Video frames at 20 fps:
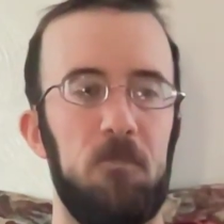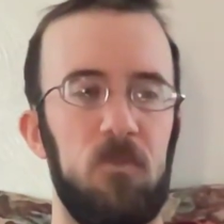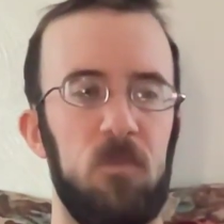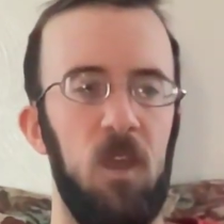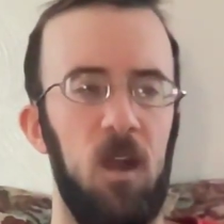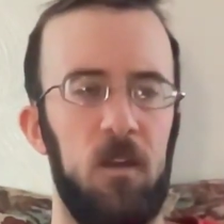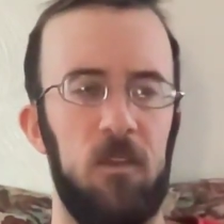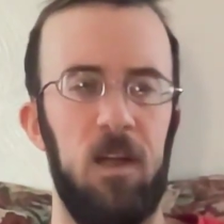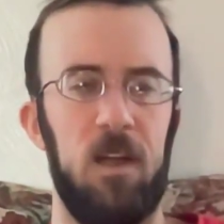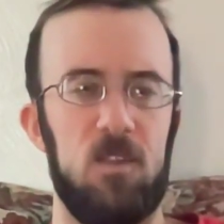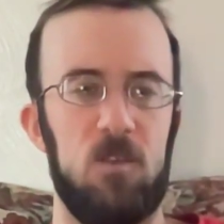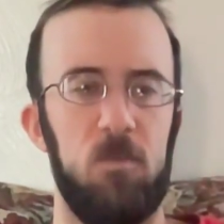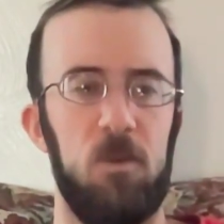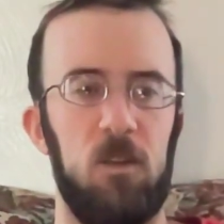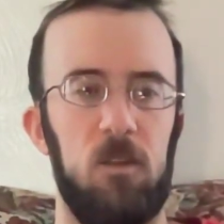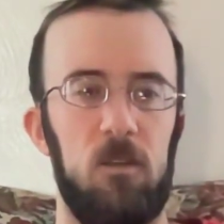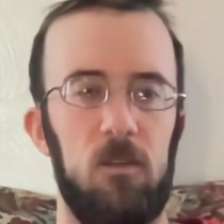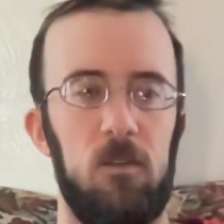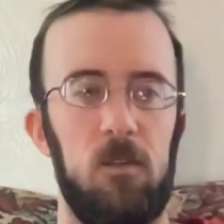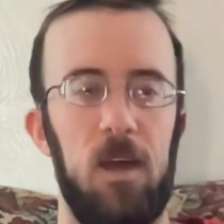none of that's
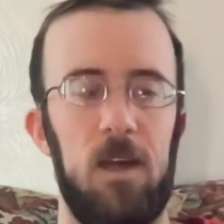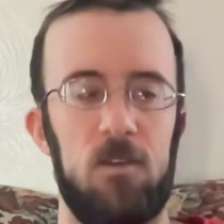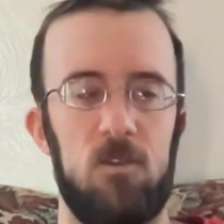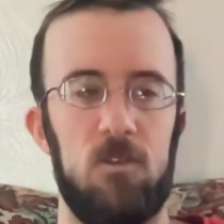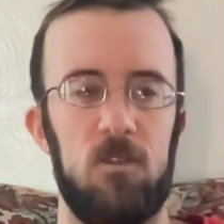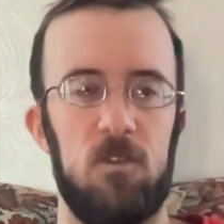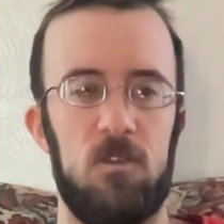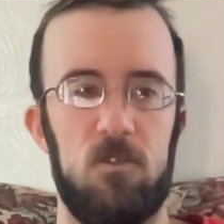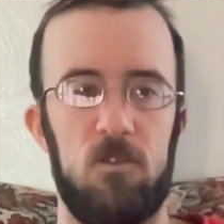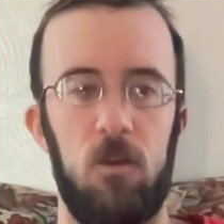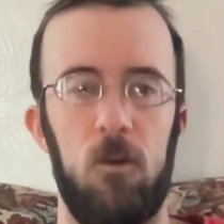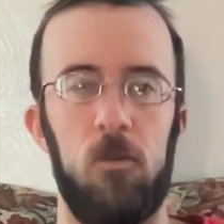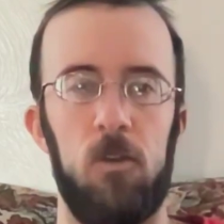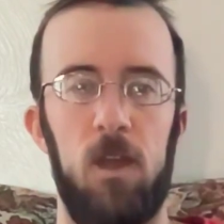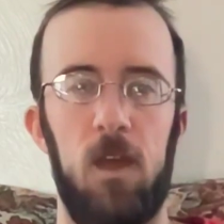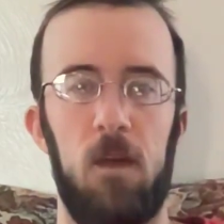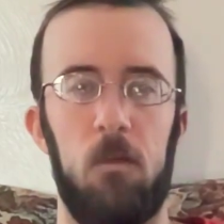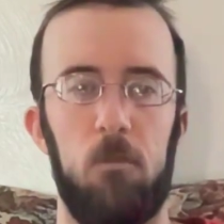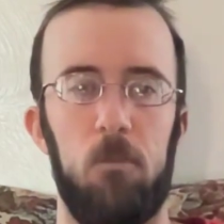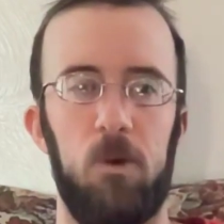been etched in stone
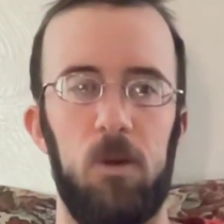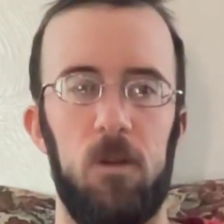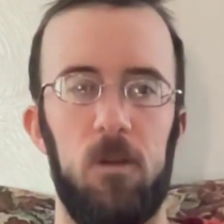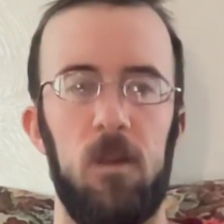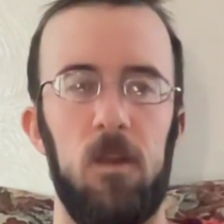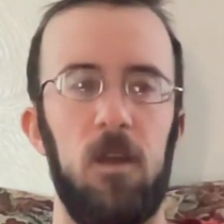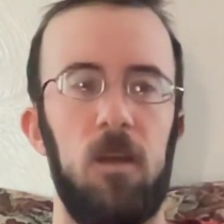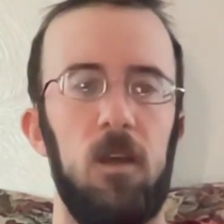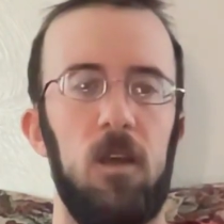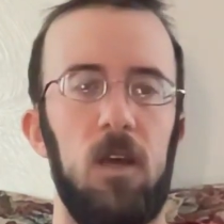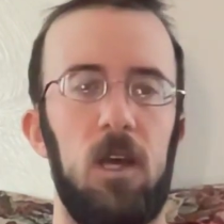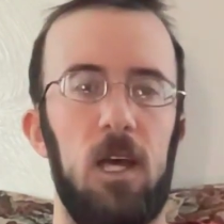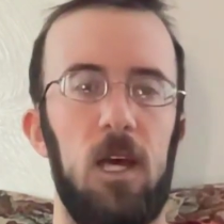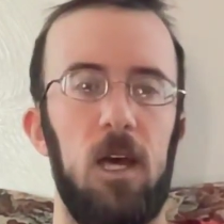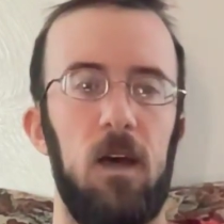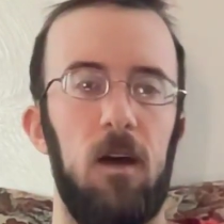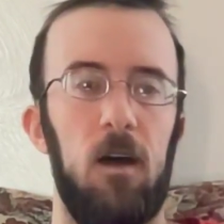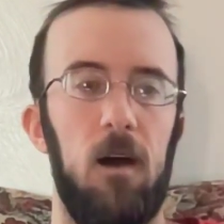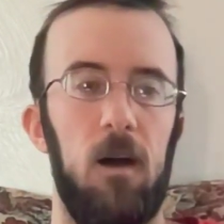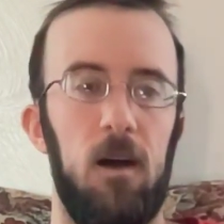yet. But
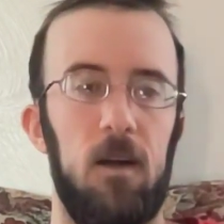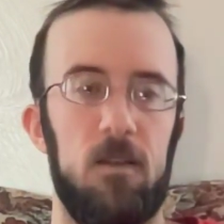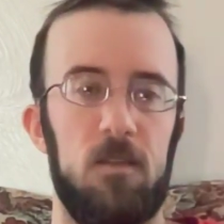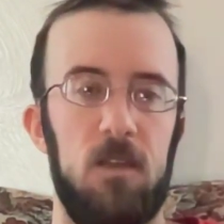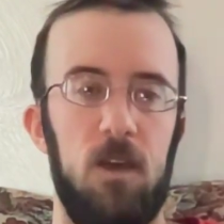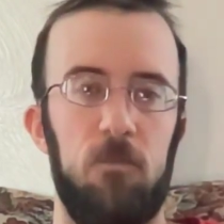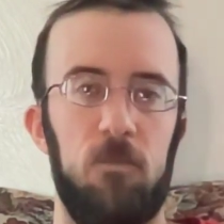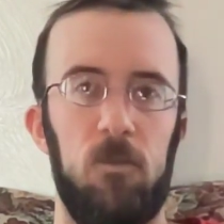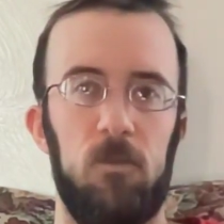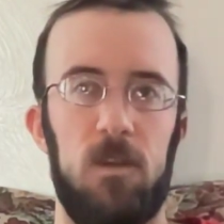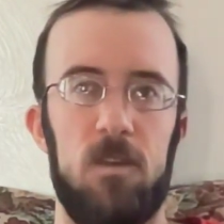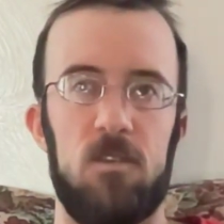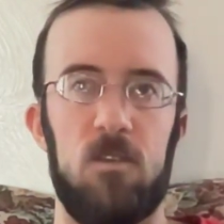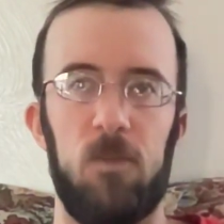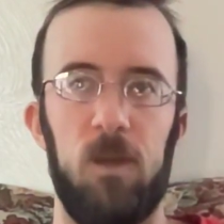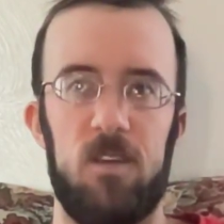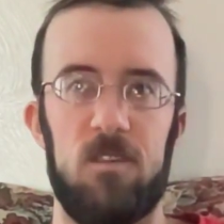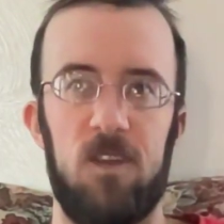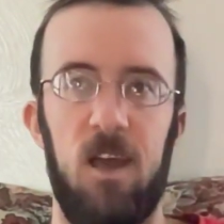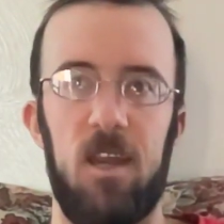definitely some
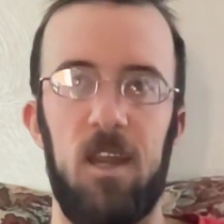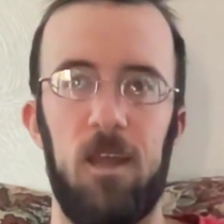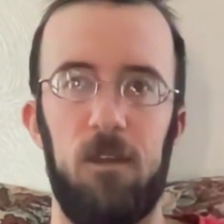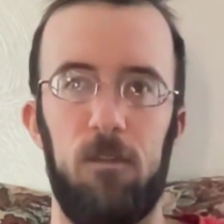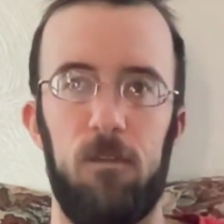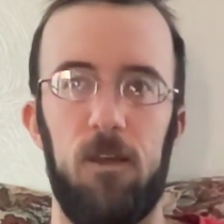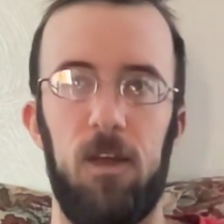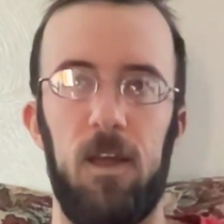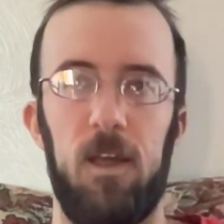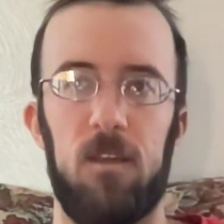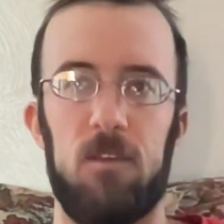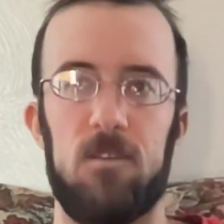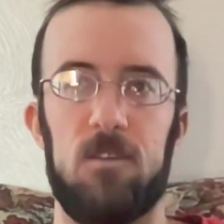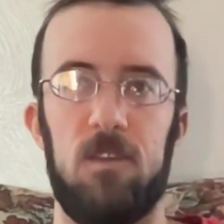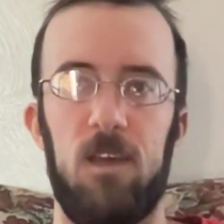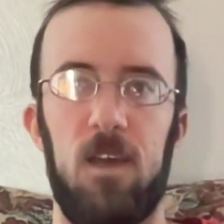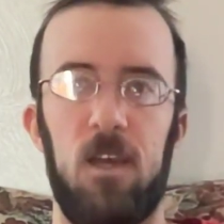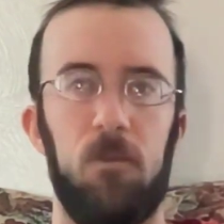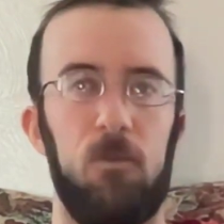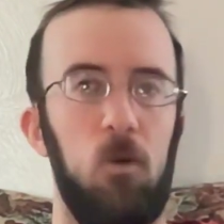exciting things,
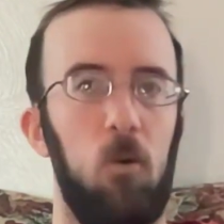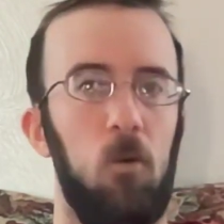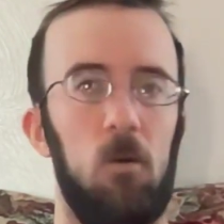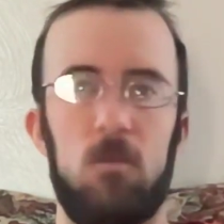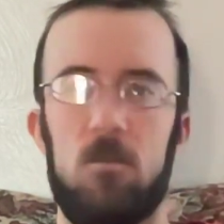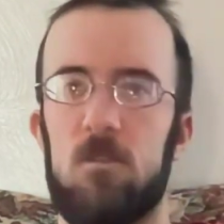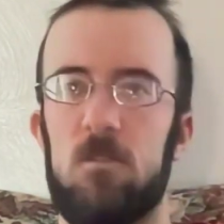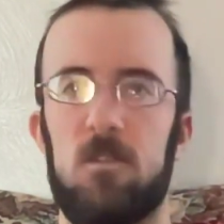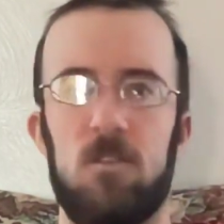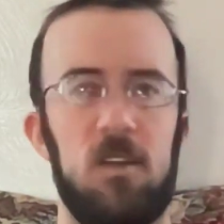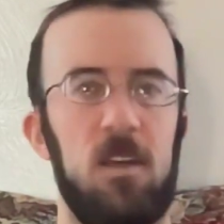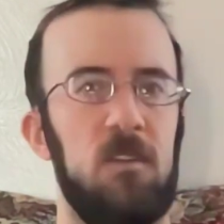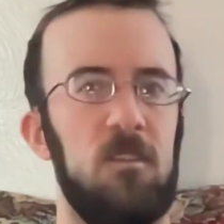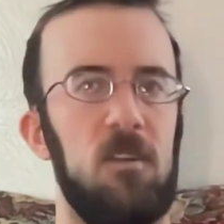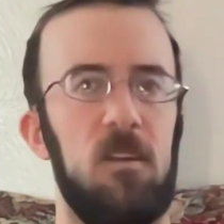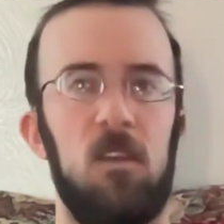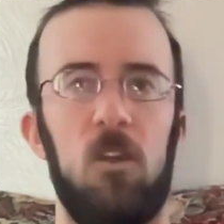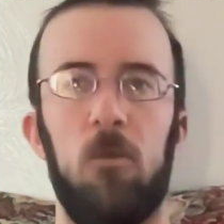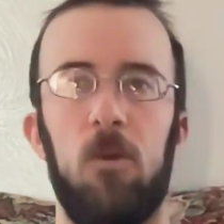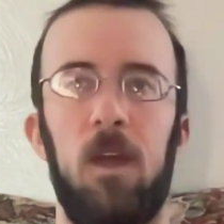and of course, just
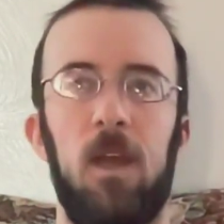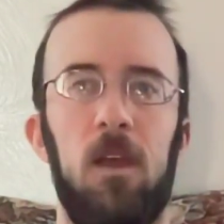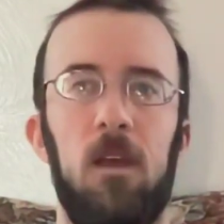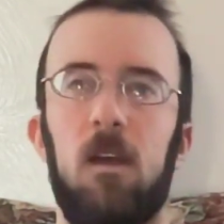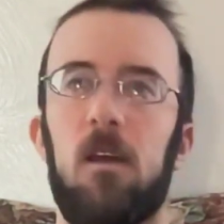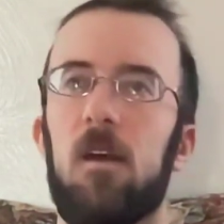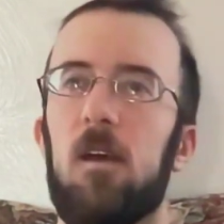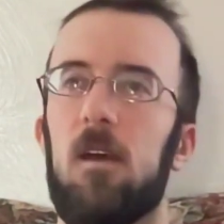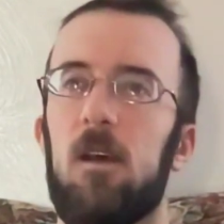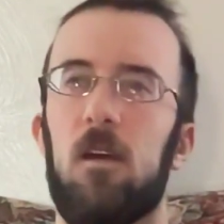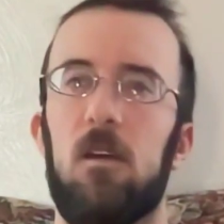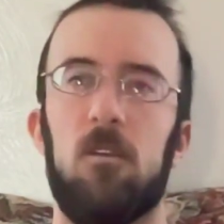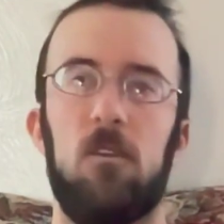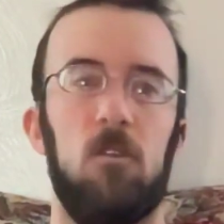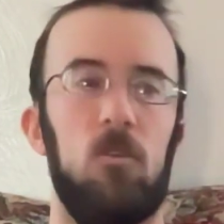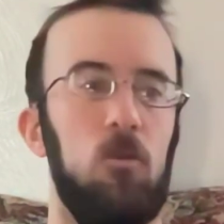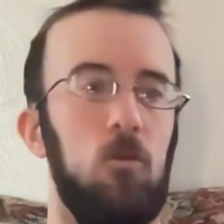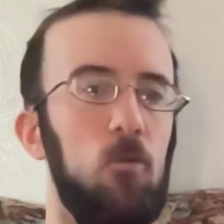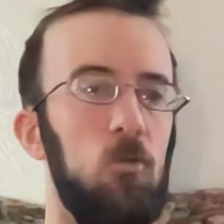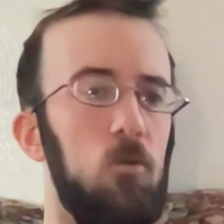continuing
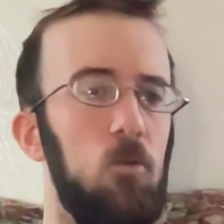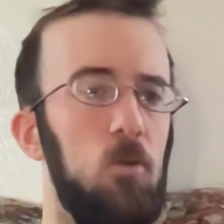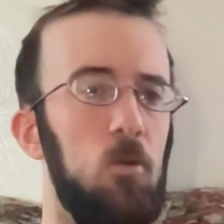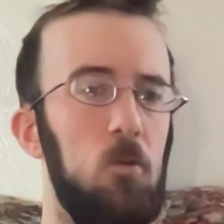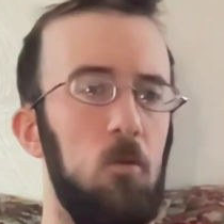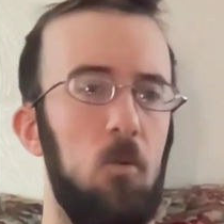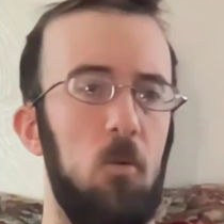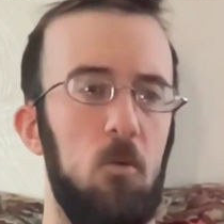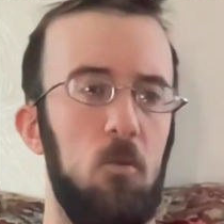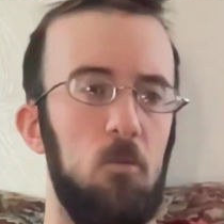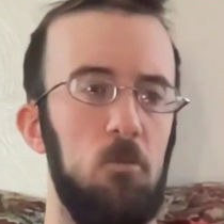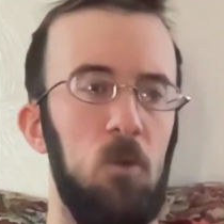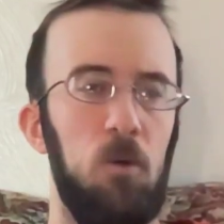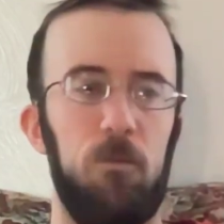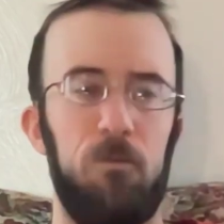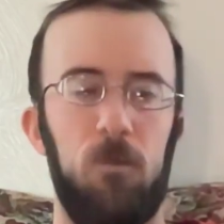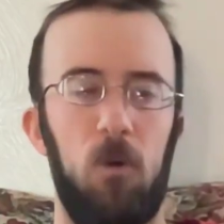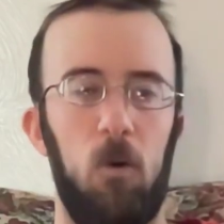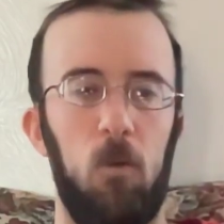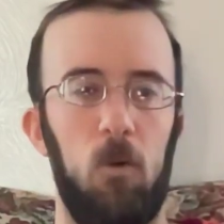to move
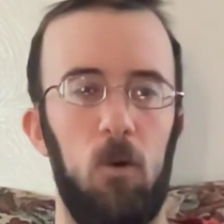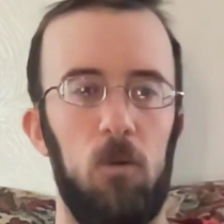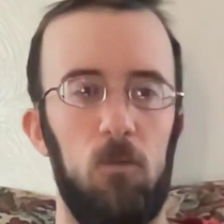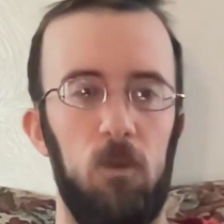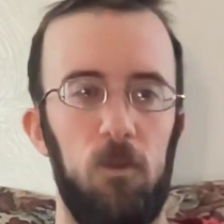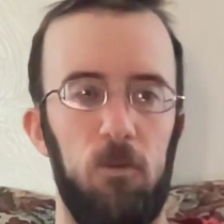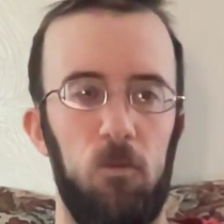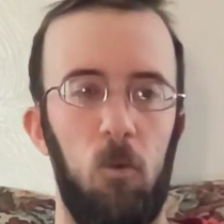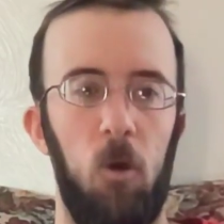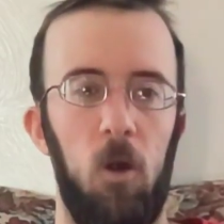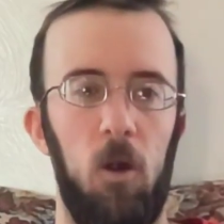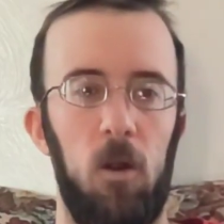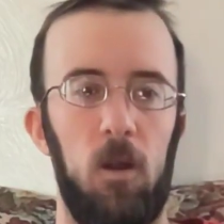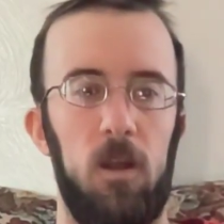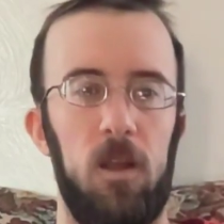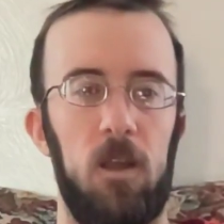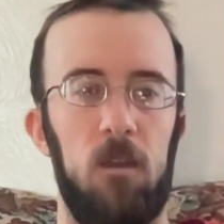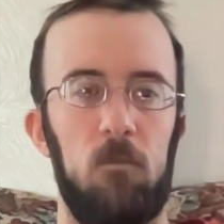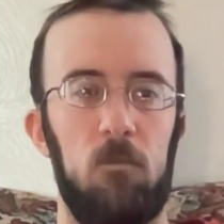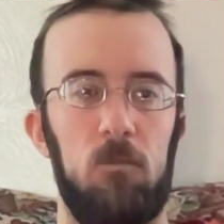forward with
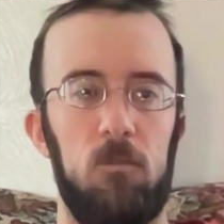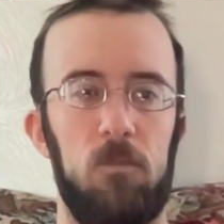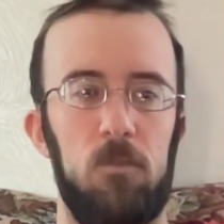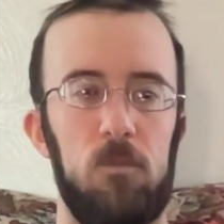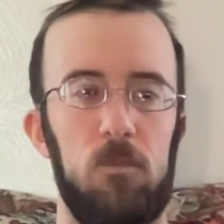work and